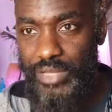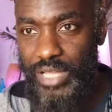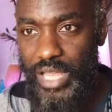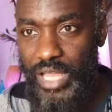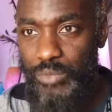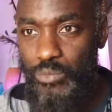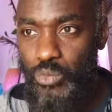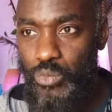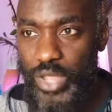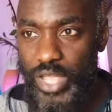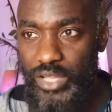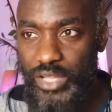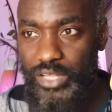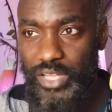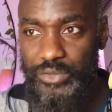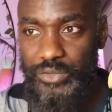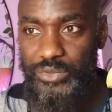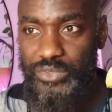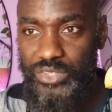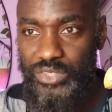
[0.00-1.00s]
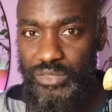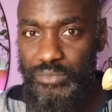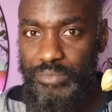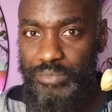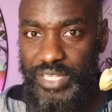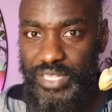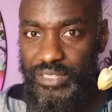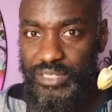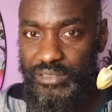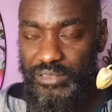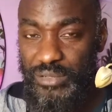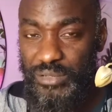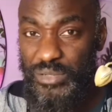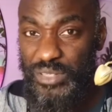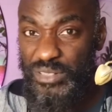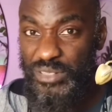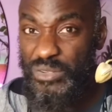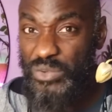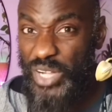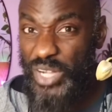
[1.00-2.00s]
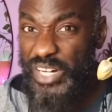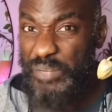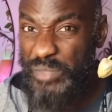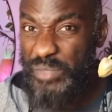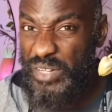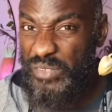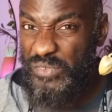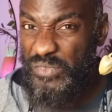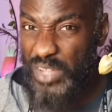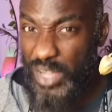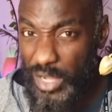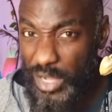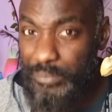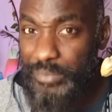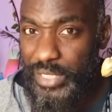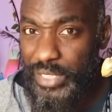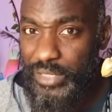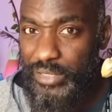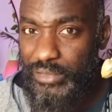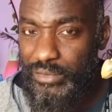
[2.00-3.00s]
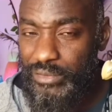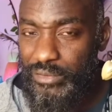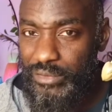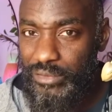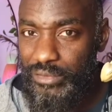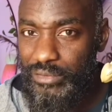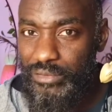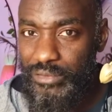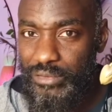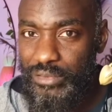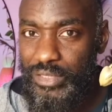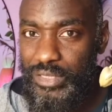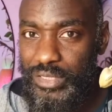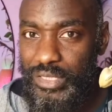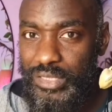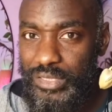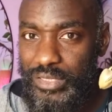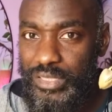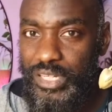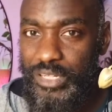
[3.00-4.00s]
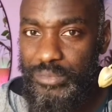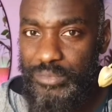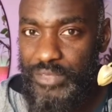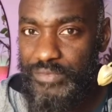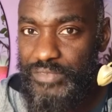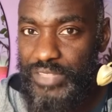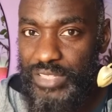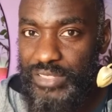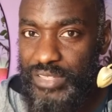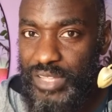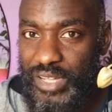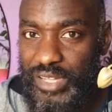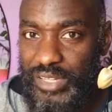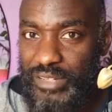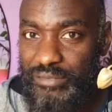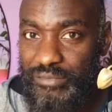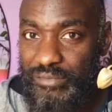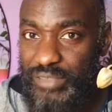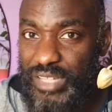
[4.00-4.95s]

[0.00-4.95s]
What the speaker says: we are going to be doing quite a bit of copying in terms of design.